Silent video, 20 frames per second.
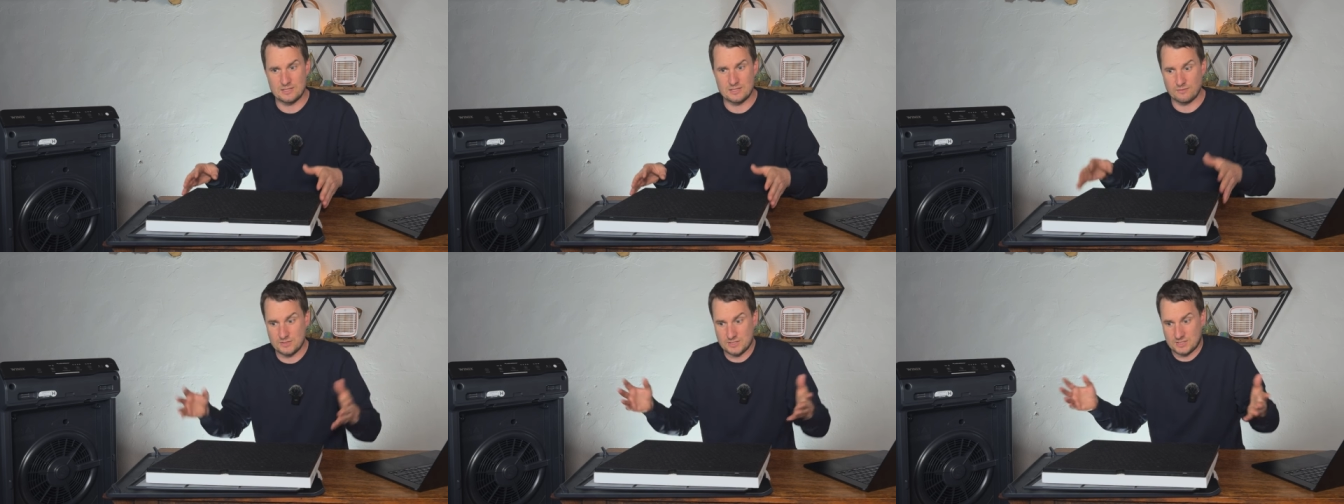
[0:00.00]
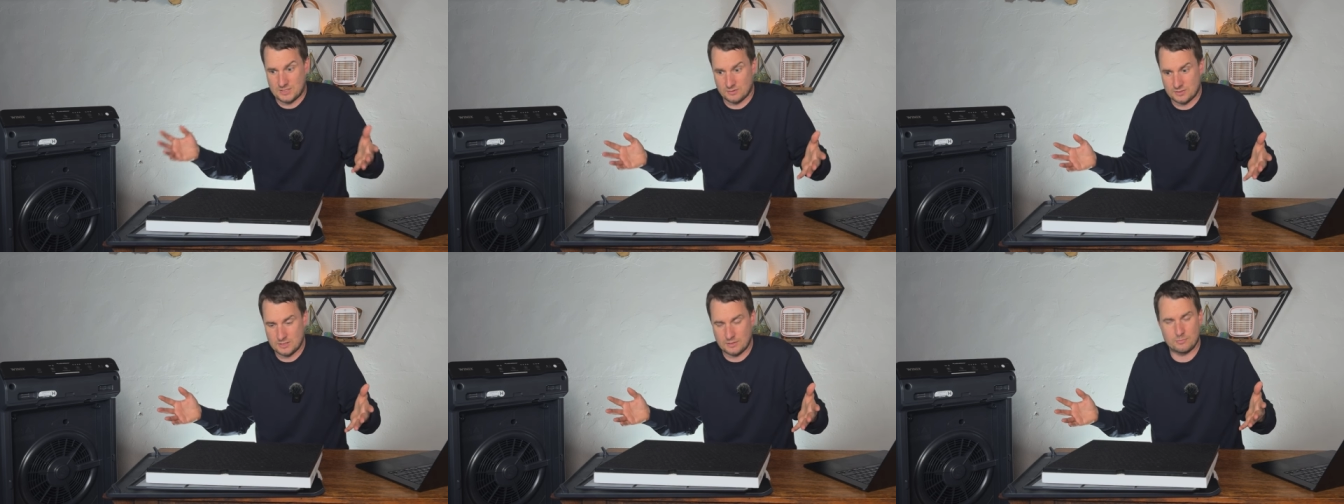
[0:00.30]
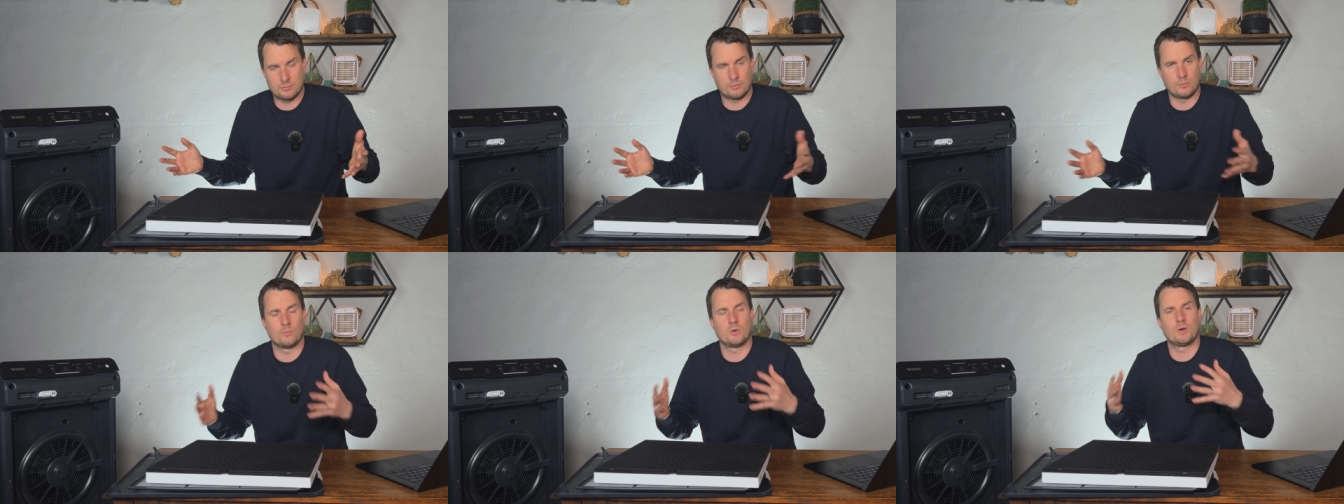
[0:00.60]
If it still
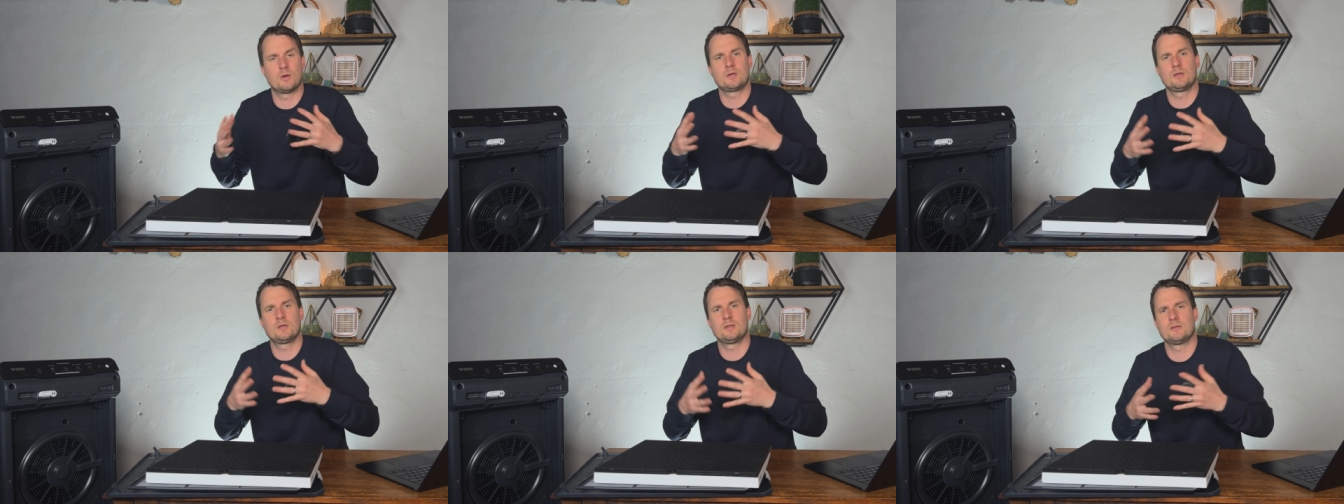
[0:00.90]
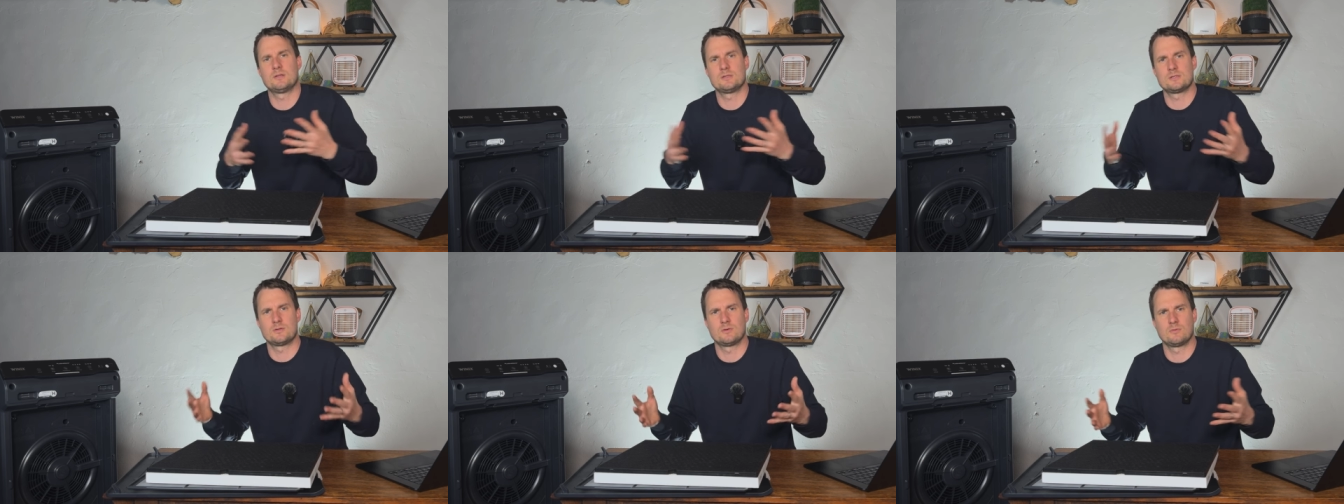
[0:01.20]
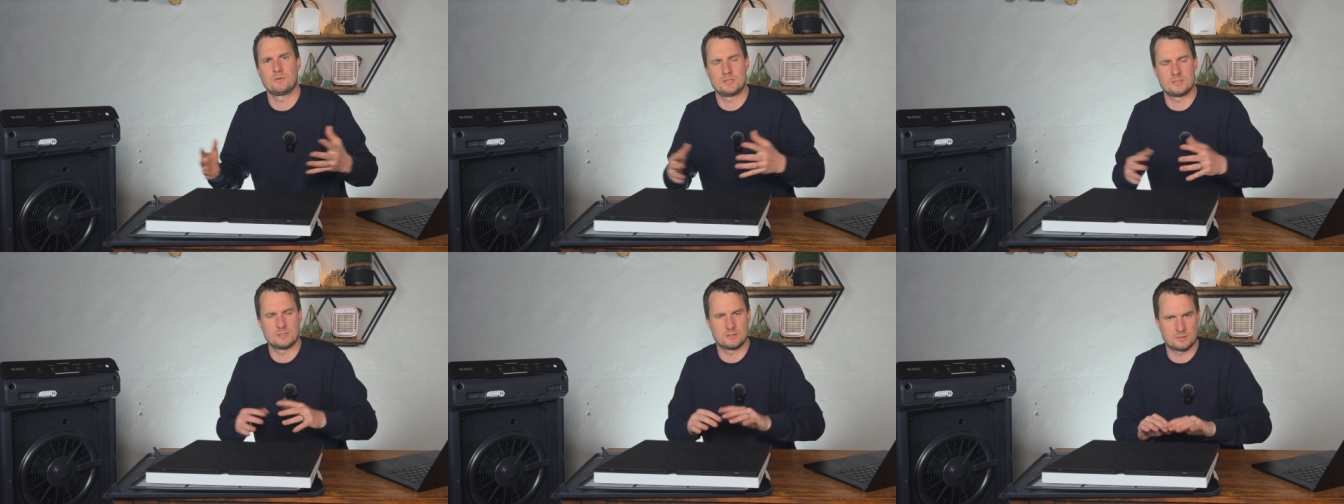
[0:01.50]
seems to be working, there's no
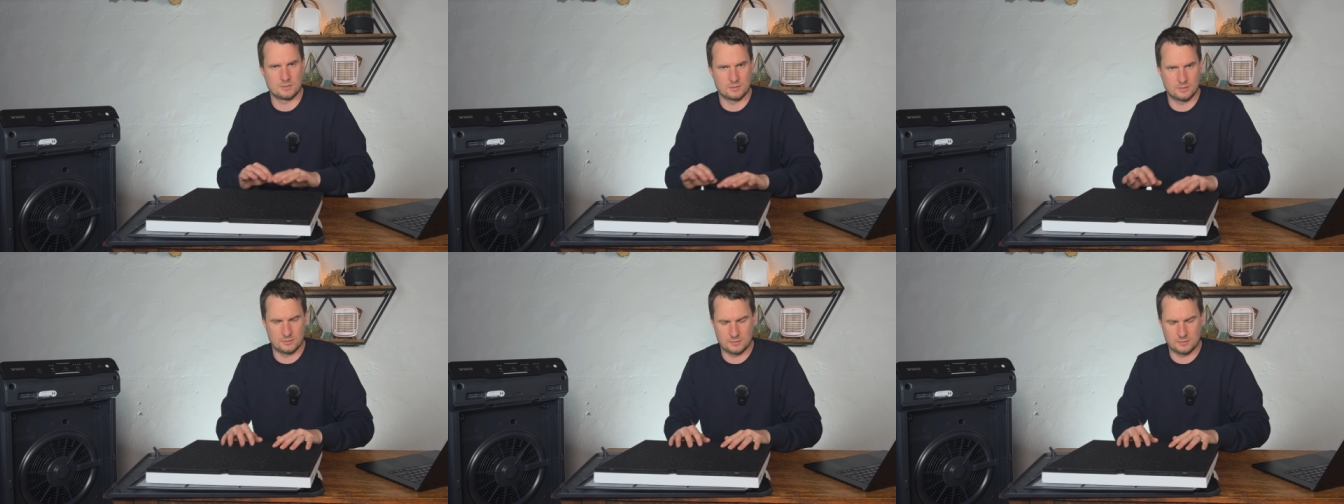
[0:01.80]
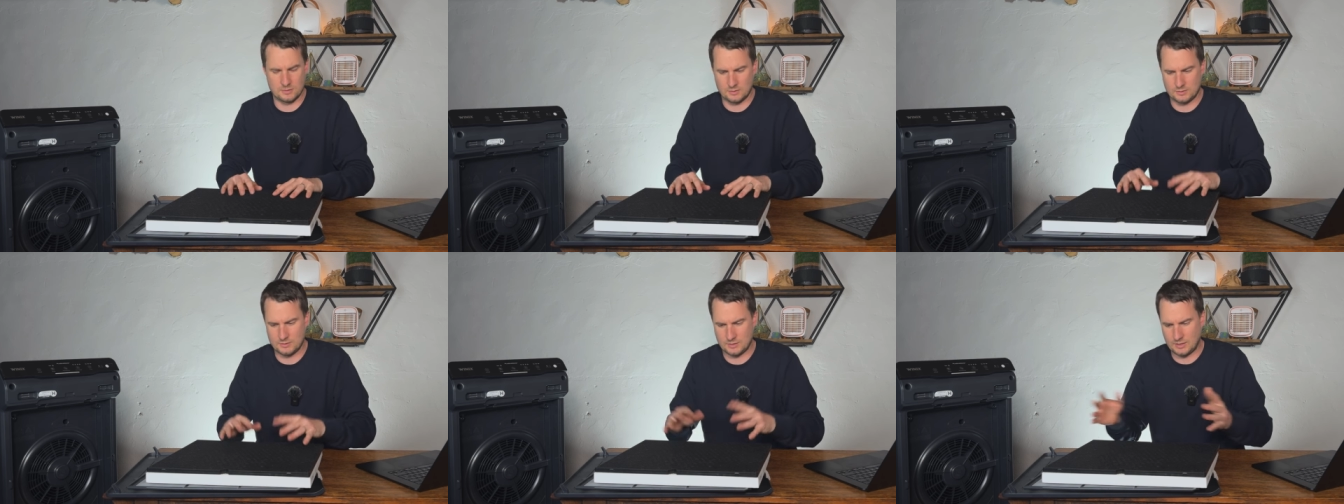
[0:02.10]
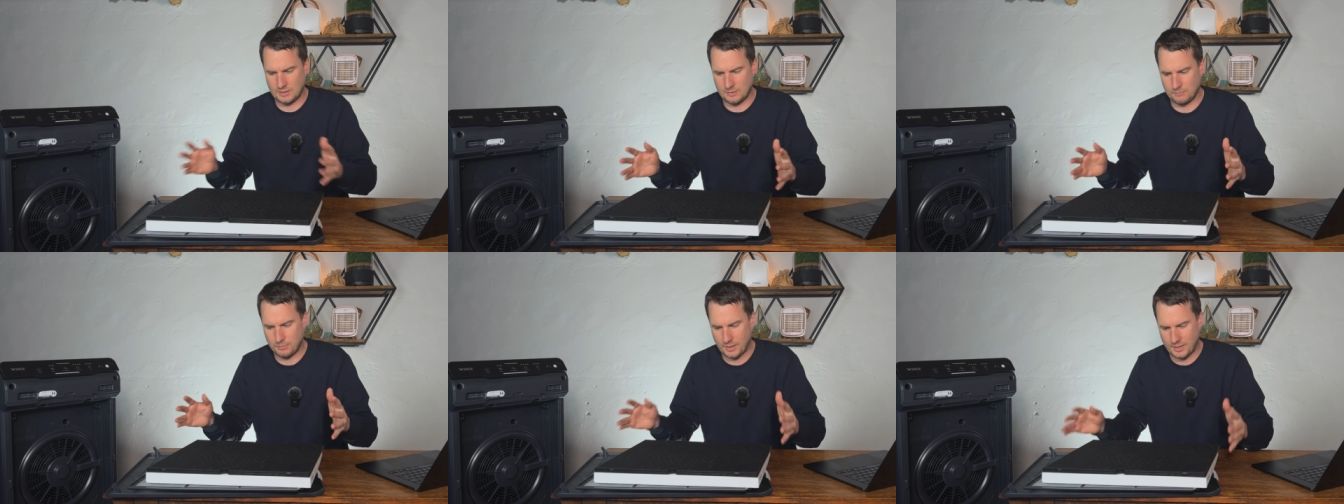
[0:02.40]
reason to, to, to
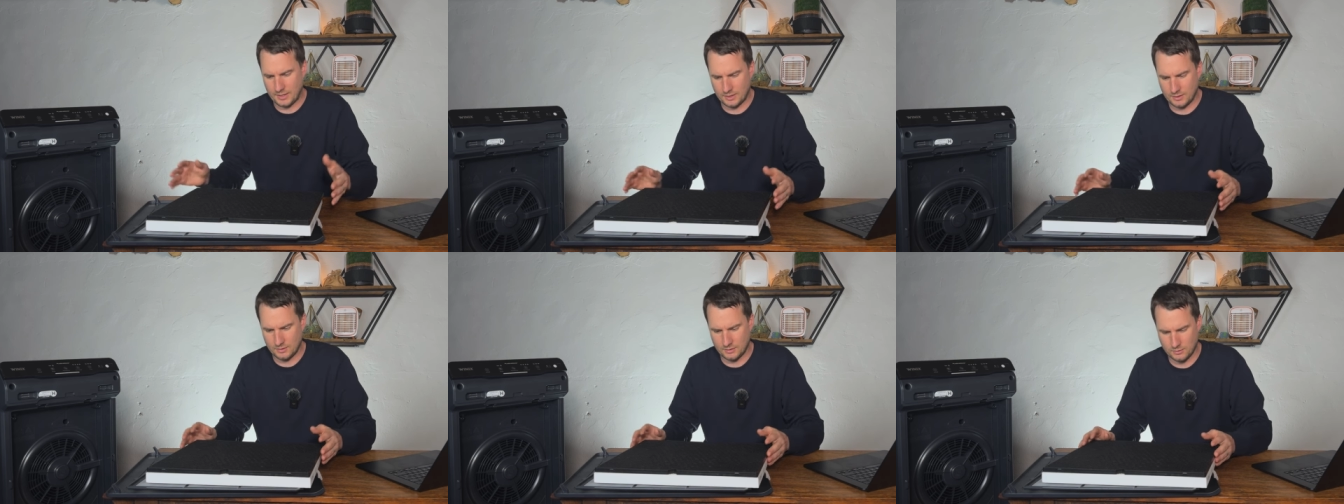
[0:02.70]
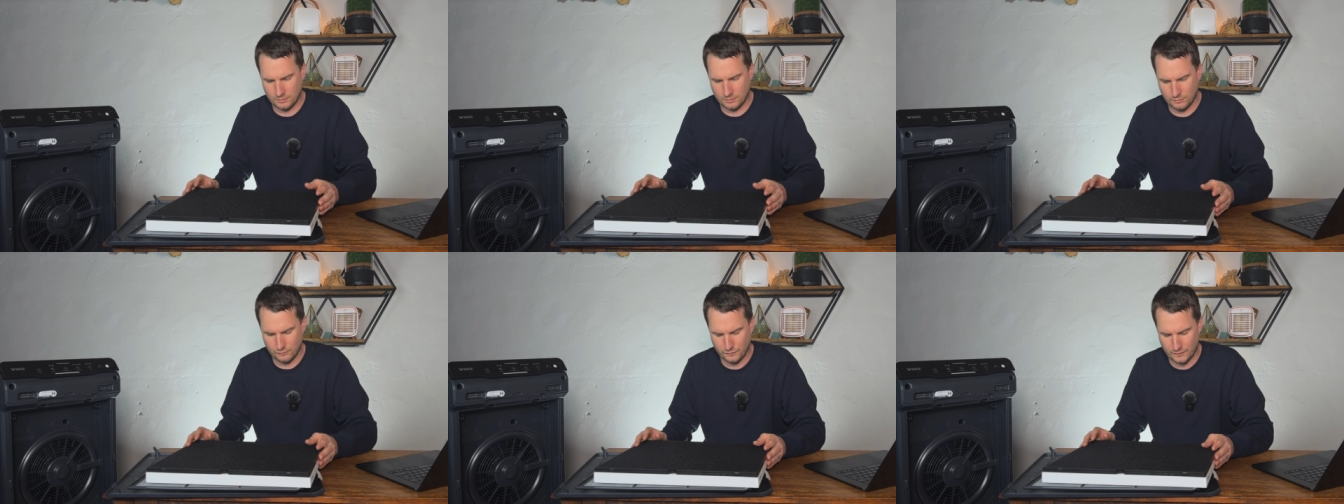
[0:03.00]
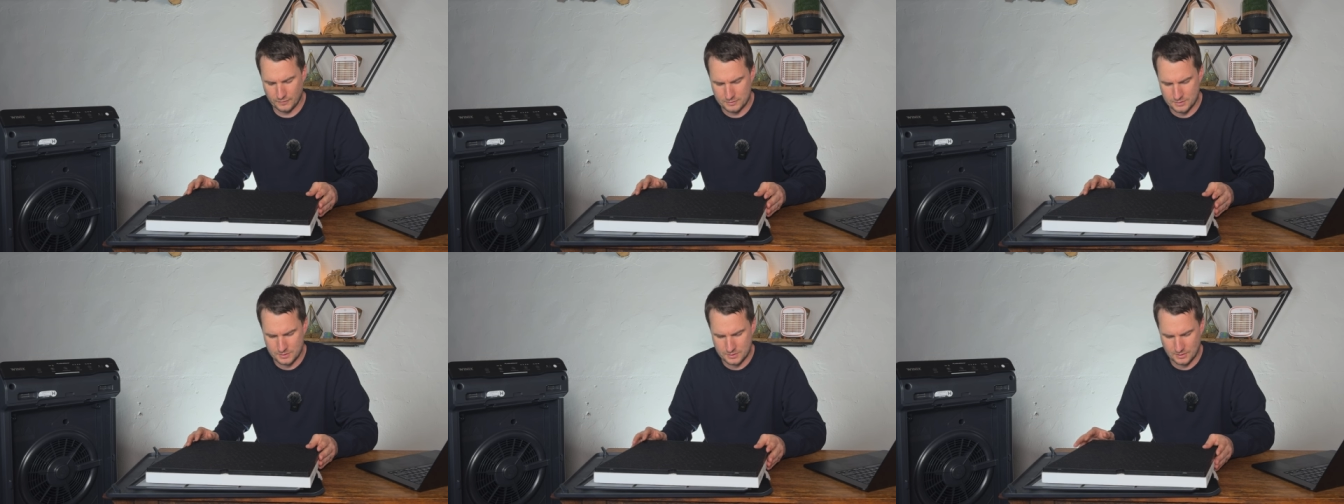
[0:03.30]
keep buying new
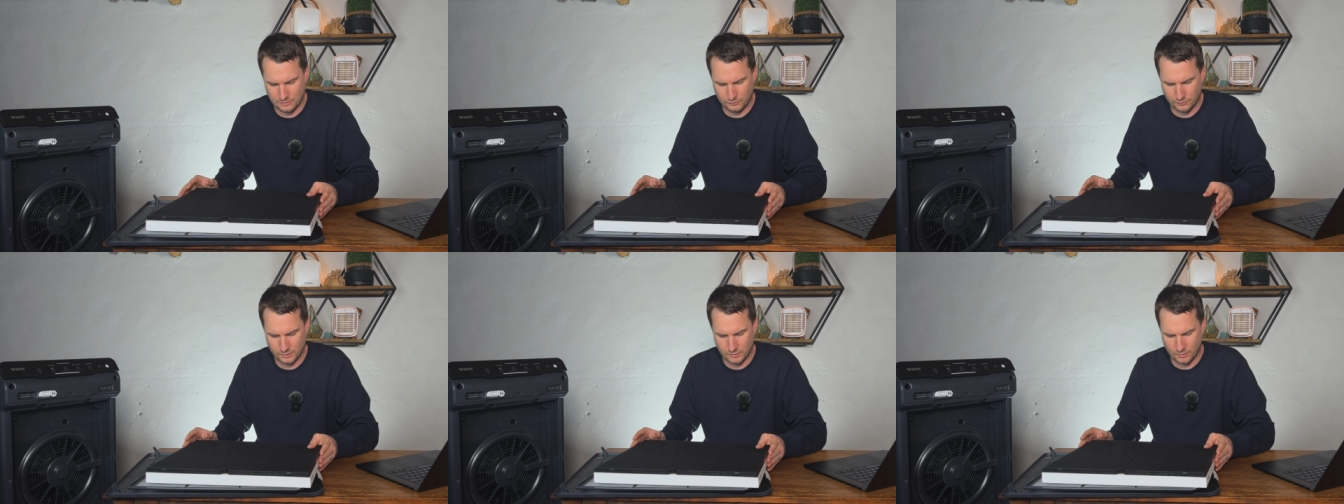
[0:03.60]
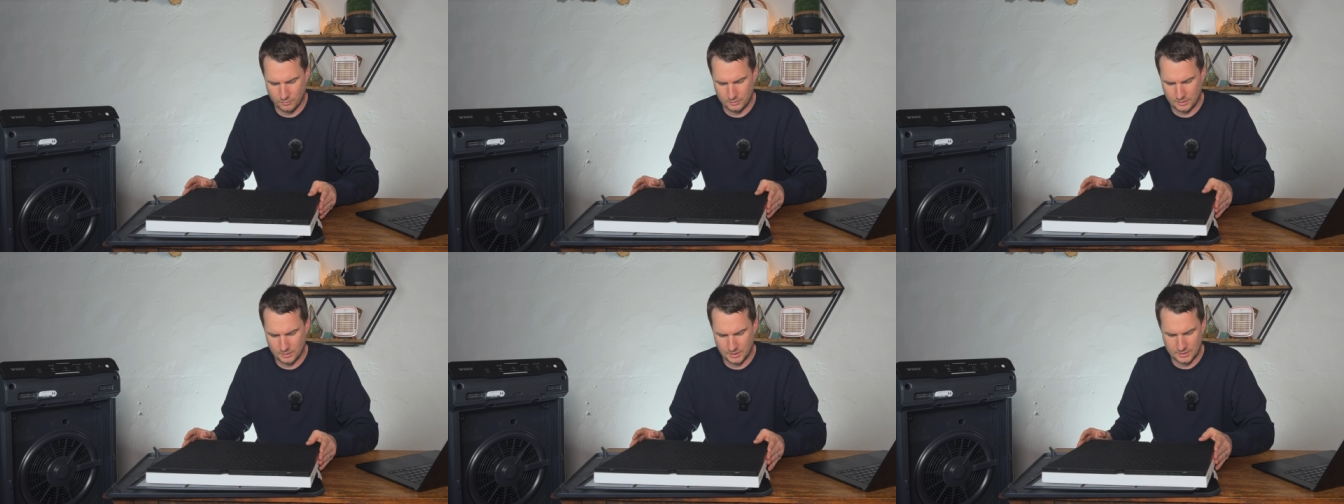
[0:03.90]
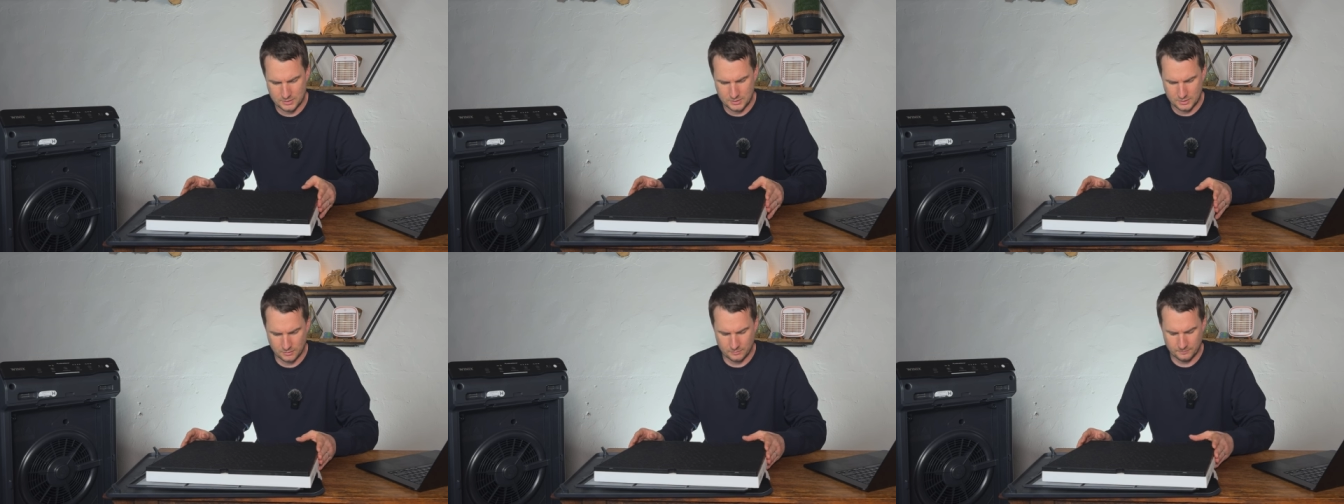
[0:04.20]
filters if you don't
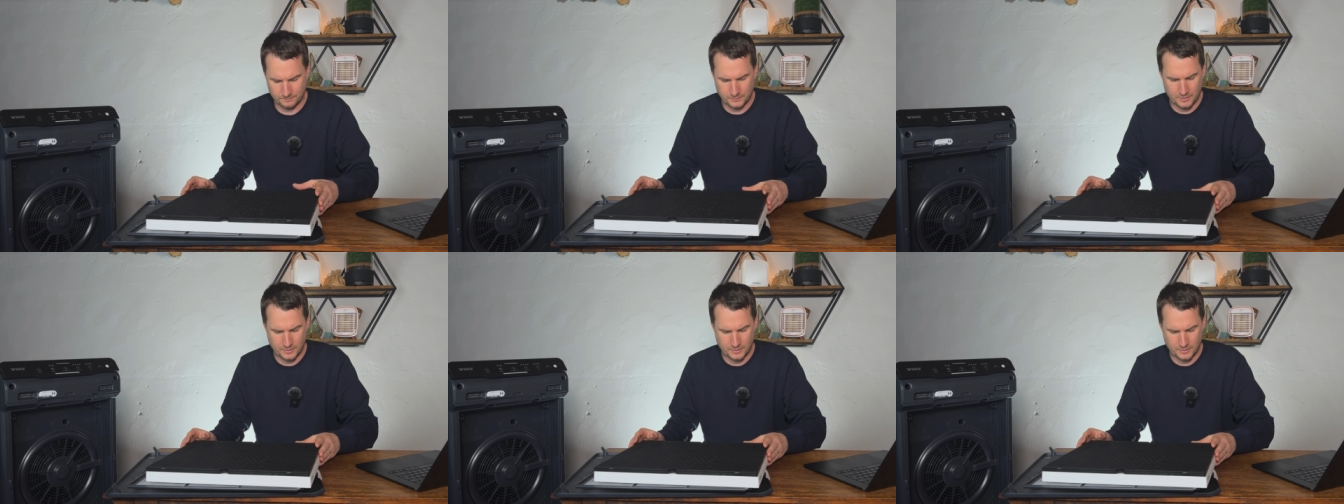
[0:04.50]
need to.